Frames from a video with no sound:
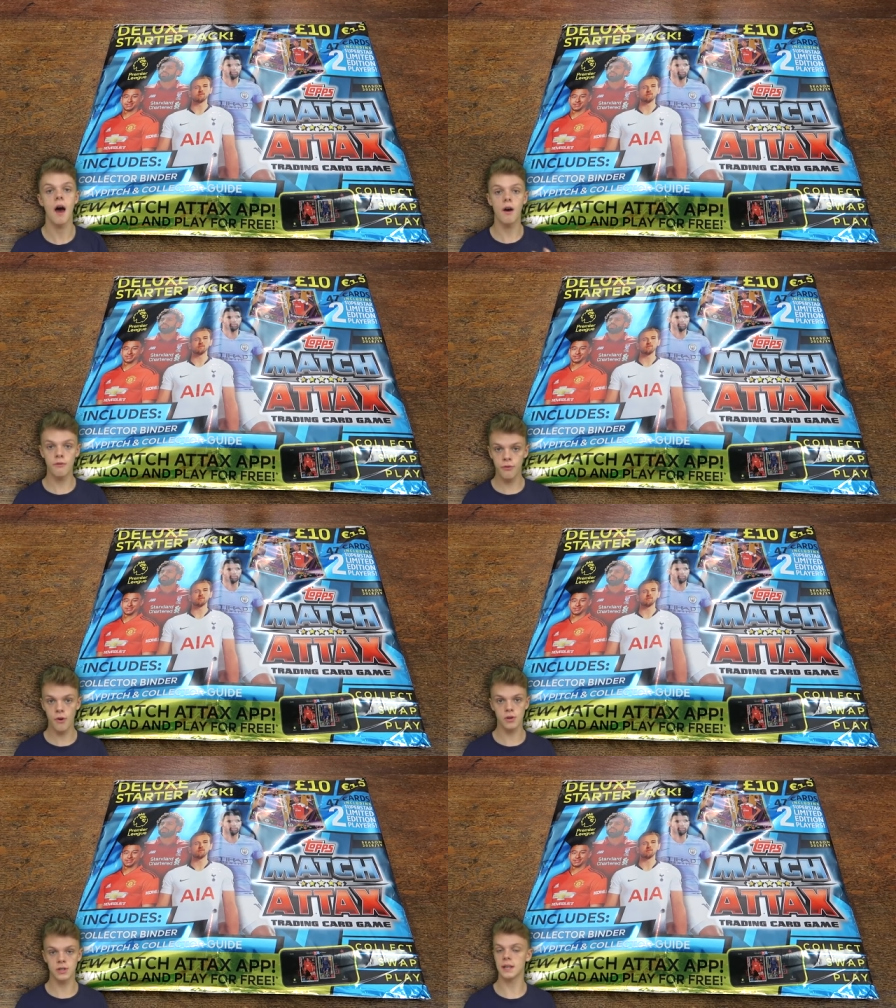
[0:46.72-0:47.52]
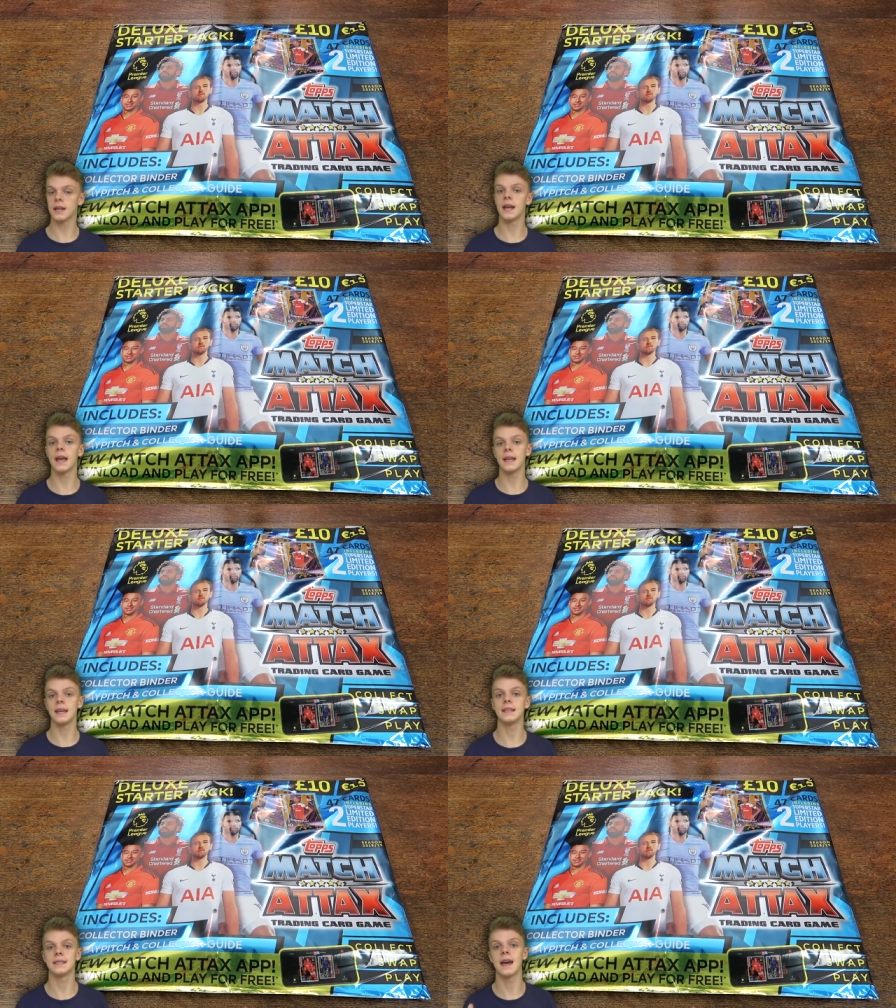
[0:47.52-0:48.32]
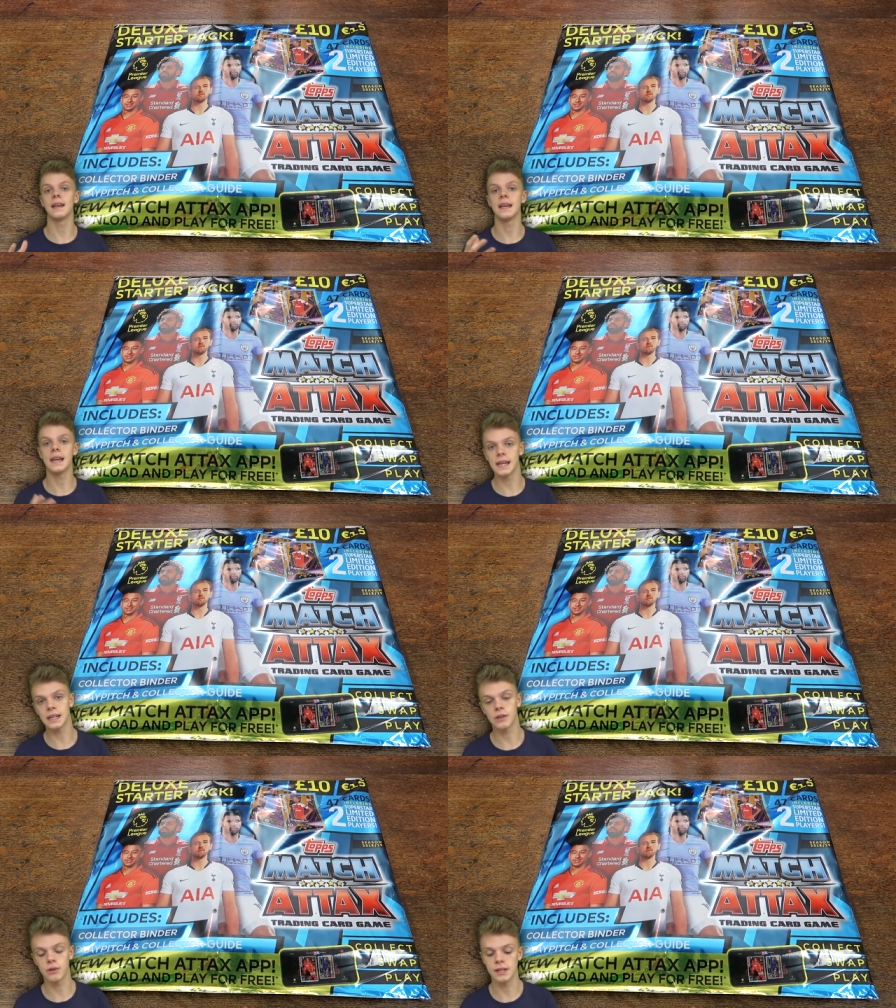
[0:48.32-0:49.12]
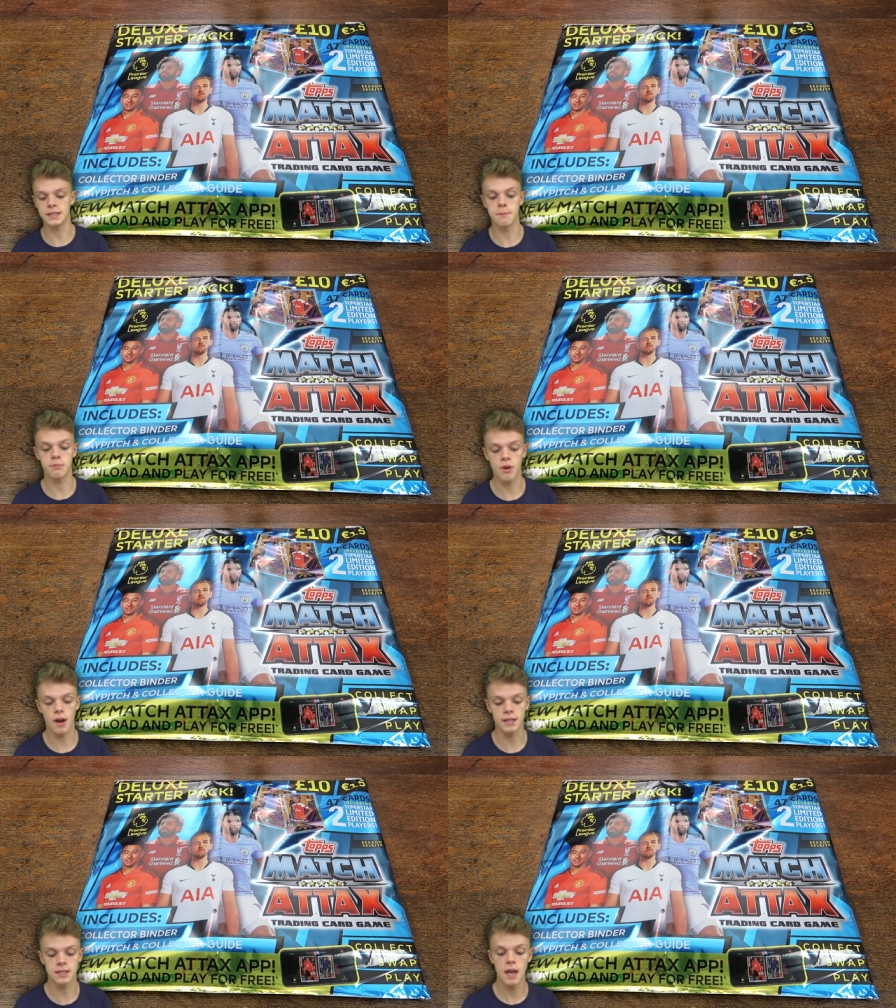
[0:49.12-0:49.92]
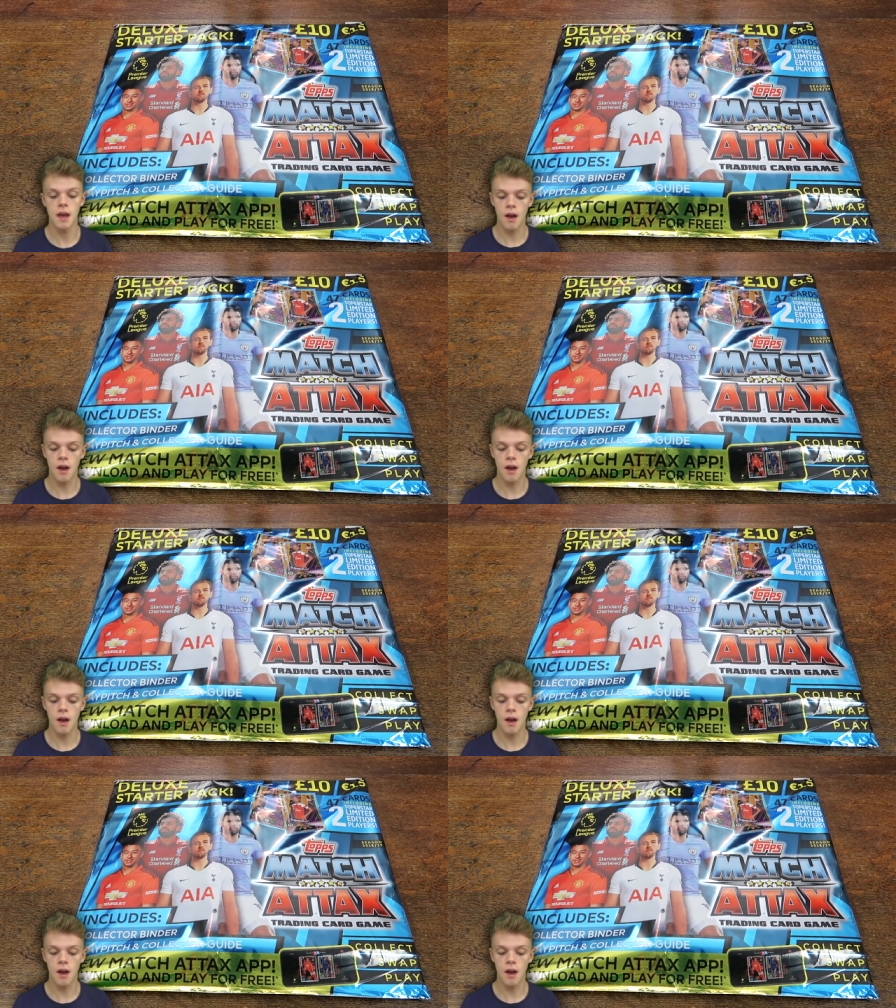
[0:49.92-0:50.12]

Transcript: Unfortunately, it is an increase in price.